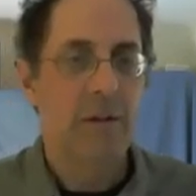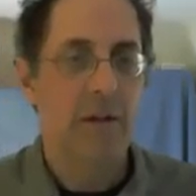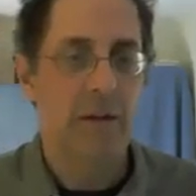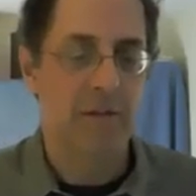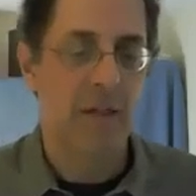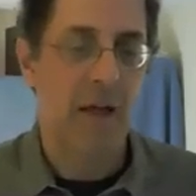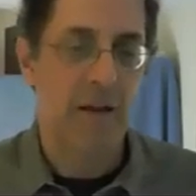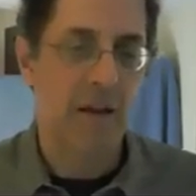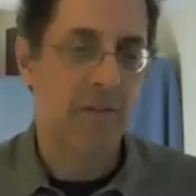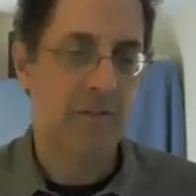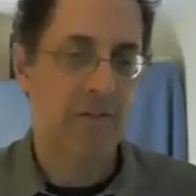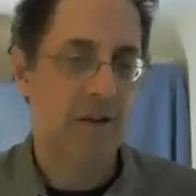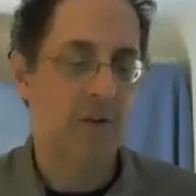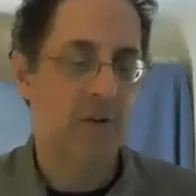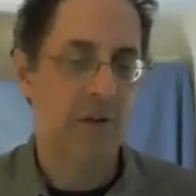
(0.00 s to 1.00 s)
That's not
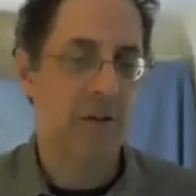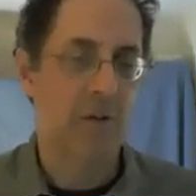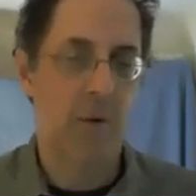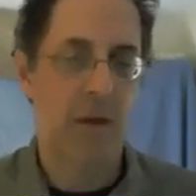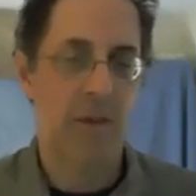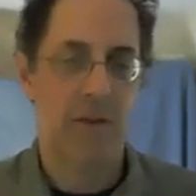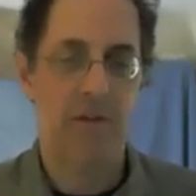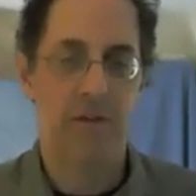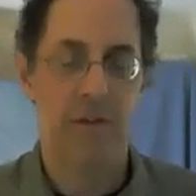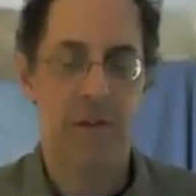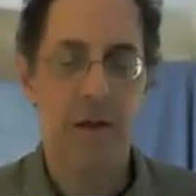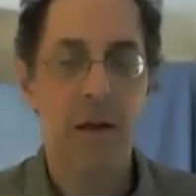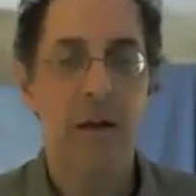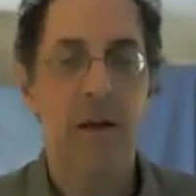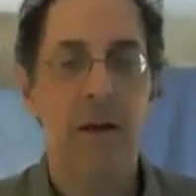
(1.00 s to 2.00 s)
necessarily the way things
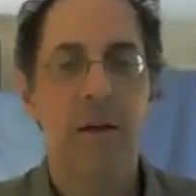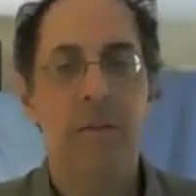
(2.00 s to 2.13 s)
look